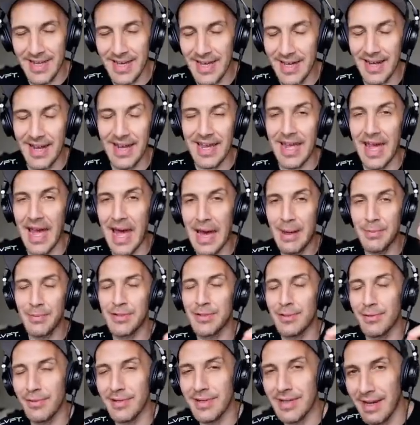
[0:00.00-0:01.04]
and I
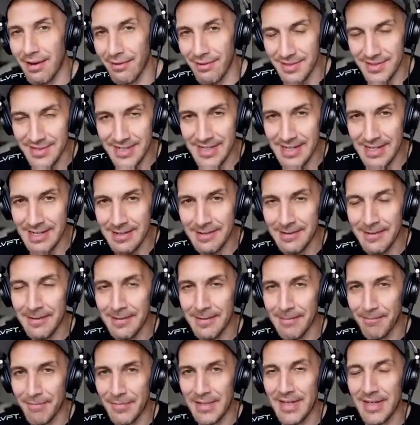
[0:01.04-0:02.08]
absolutely guarantee
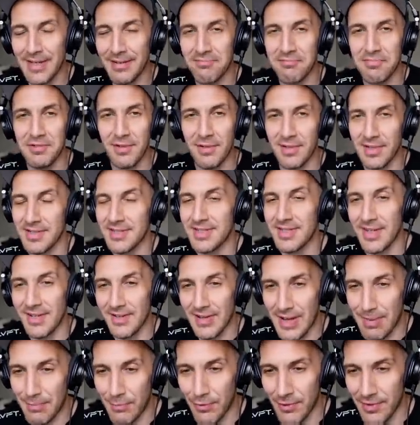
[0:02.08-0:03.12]
that you're going to see a
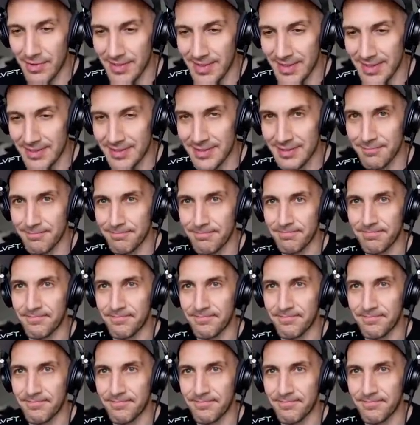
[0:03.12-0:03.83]
lot more of this.